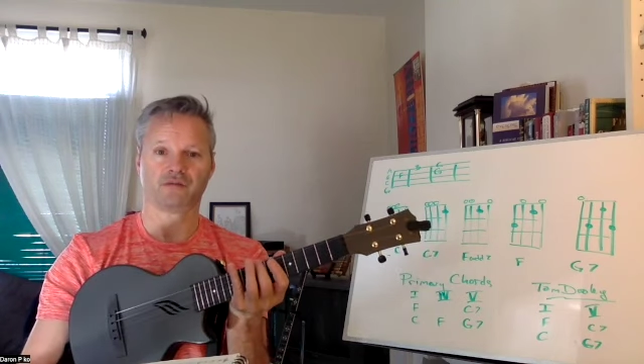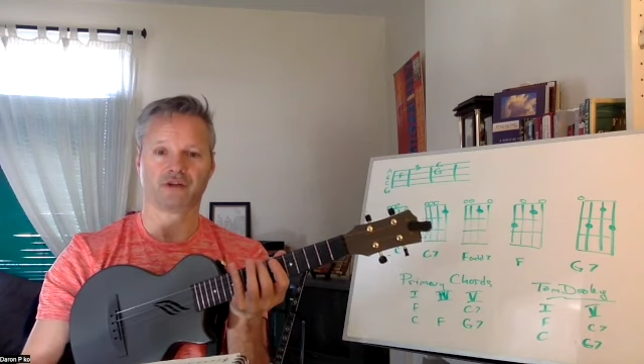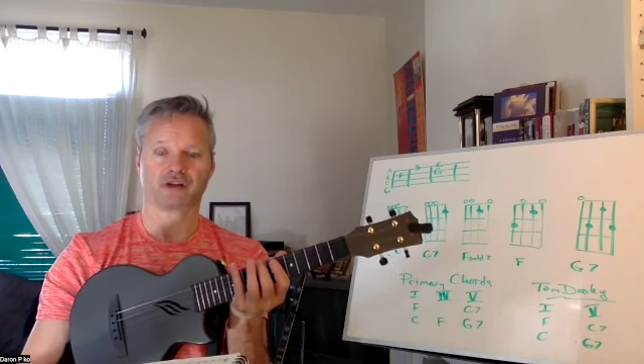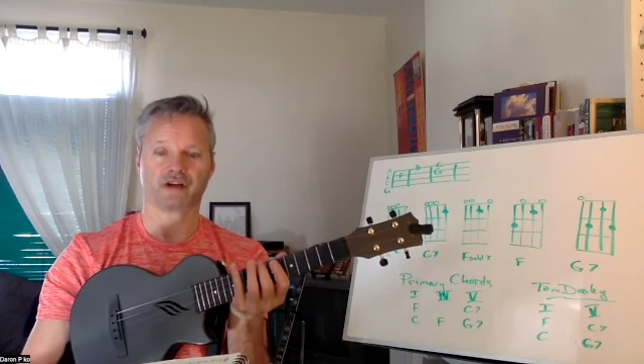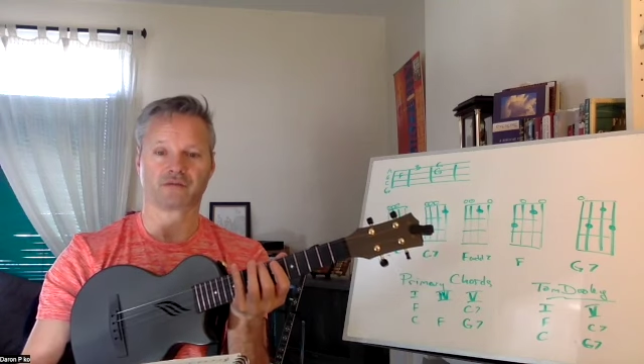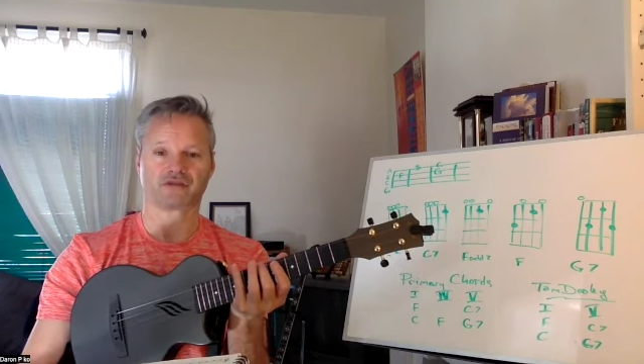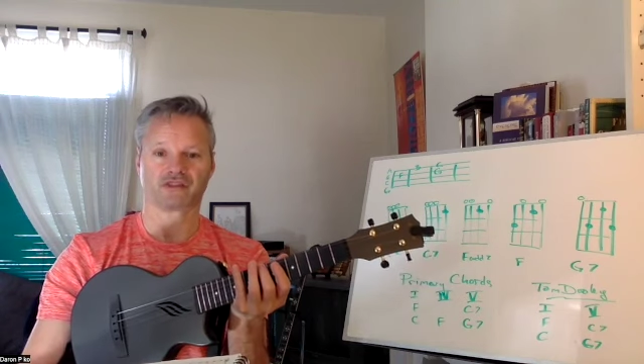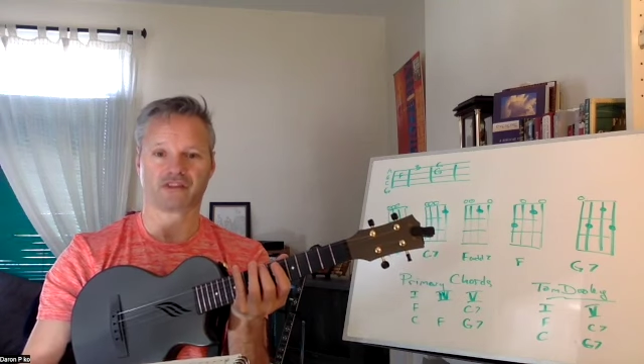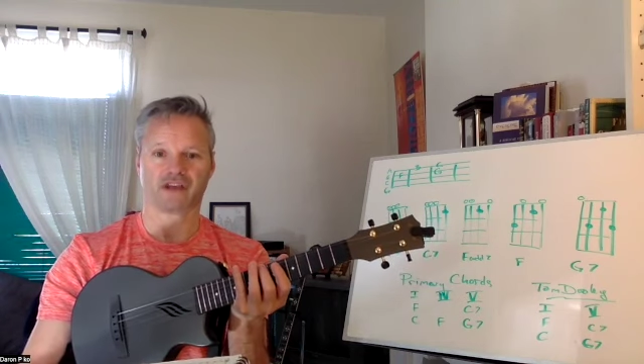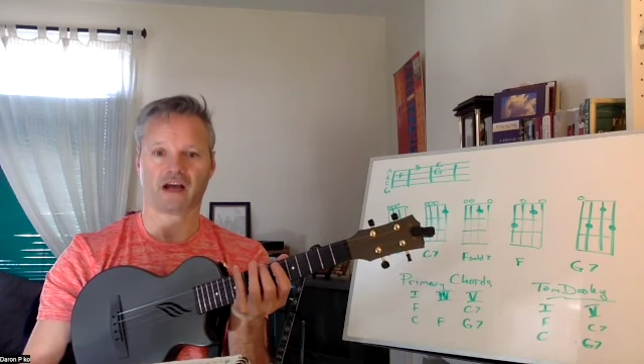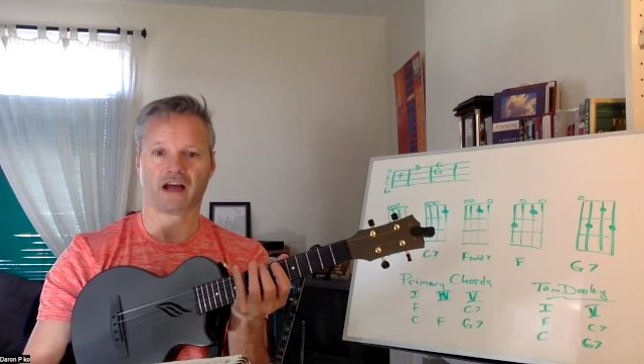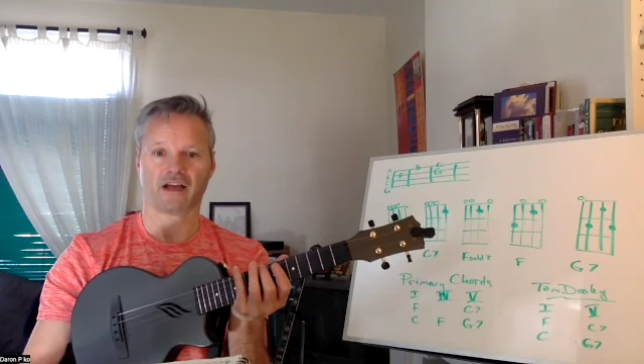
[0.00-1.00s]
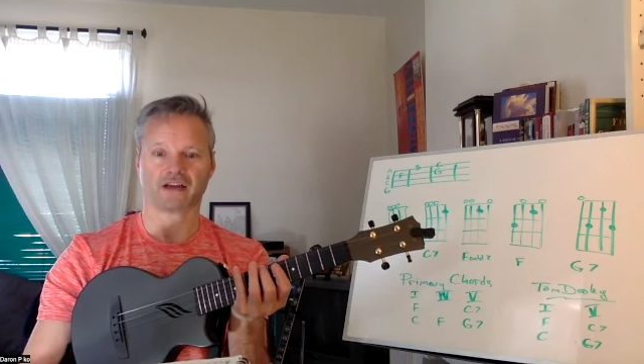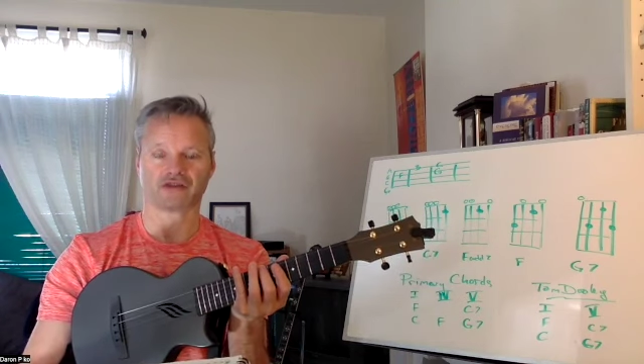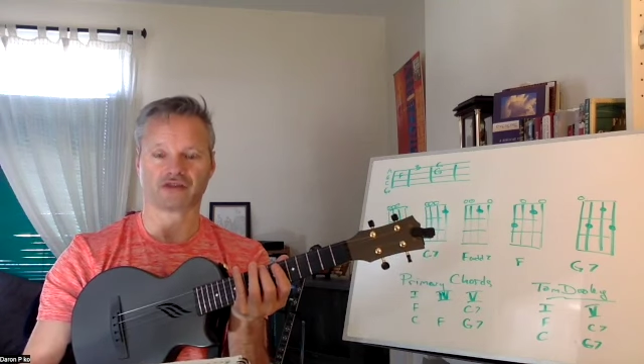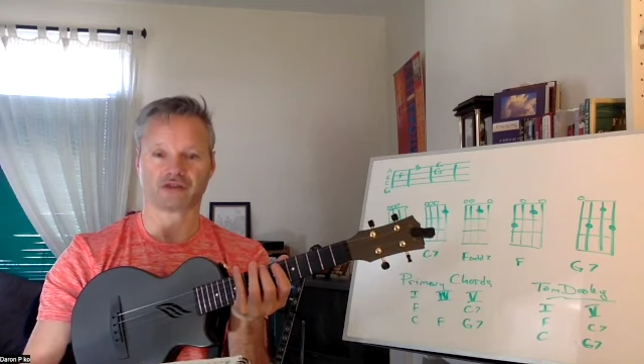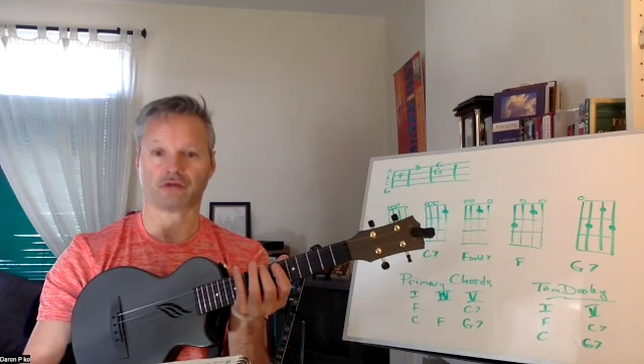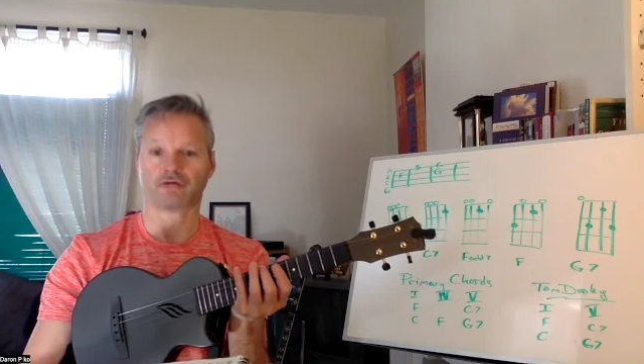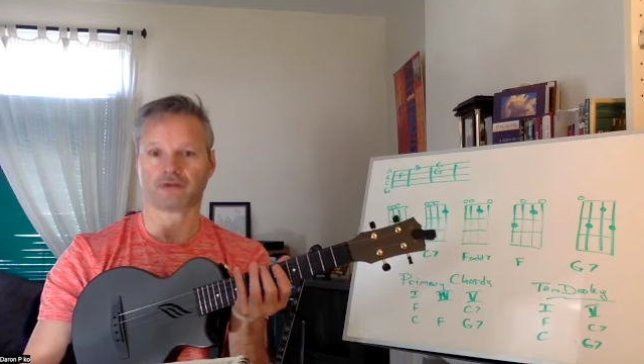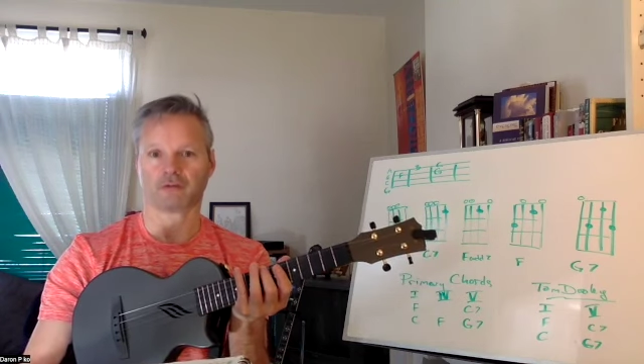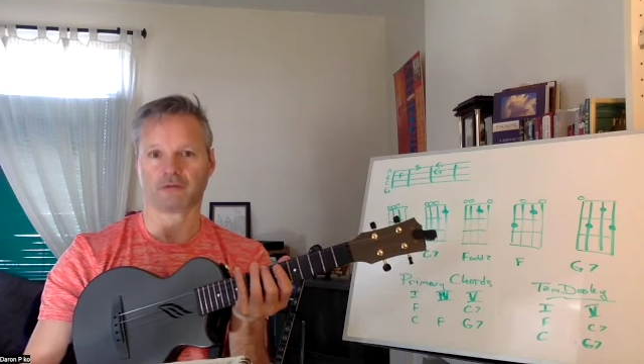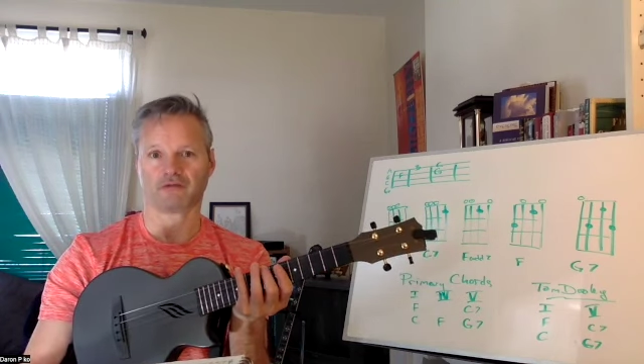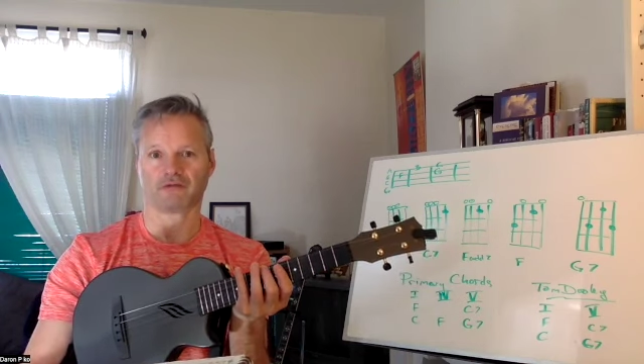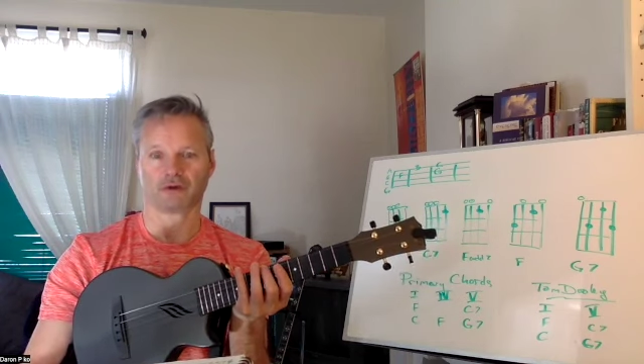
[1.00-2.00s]
becomes the highest note
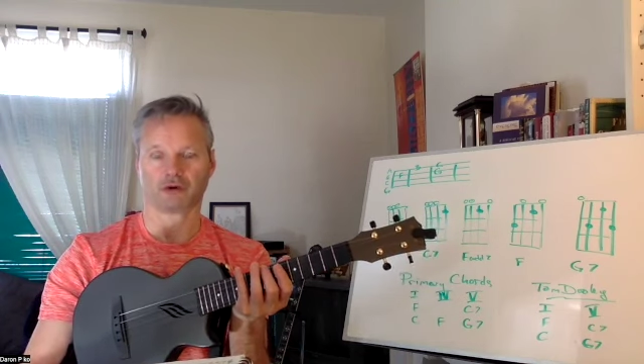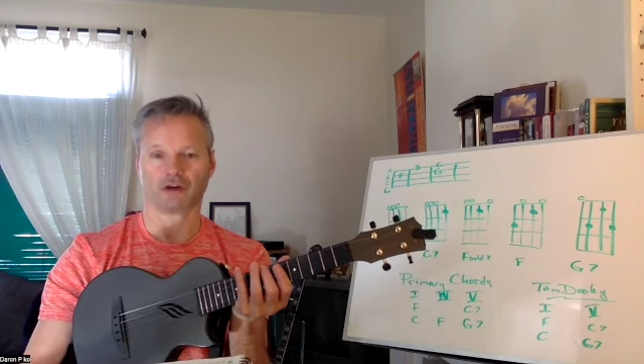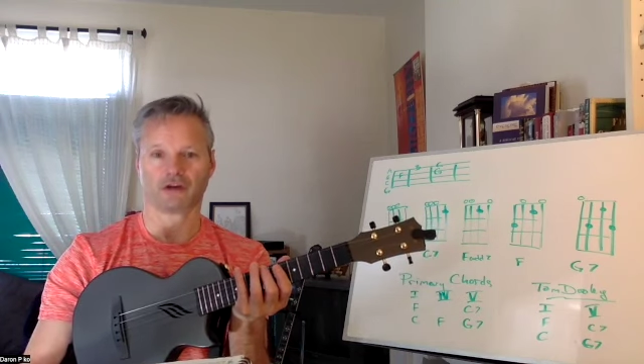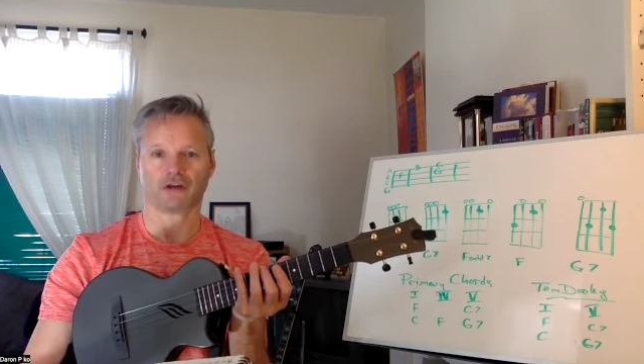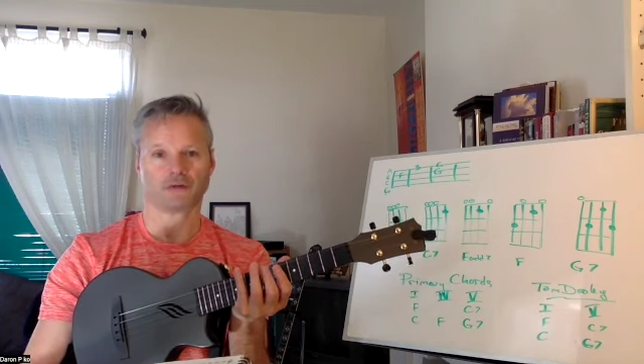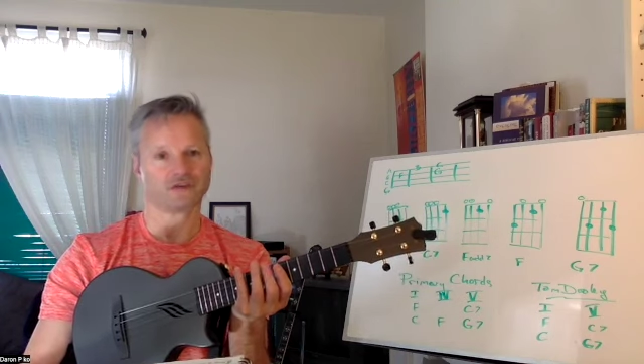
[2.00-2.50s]
from the floor.